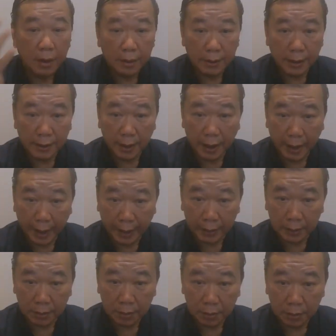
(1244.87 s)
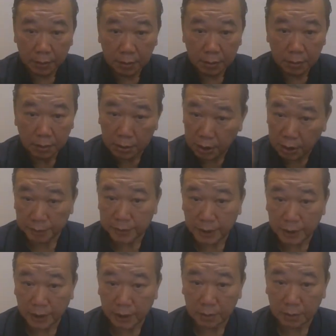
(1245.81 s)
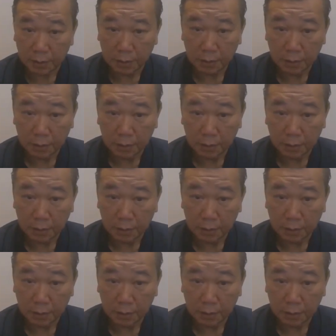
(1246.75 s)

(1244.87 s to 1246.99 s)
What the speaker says: Then the hand stop shaking.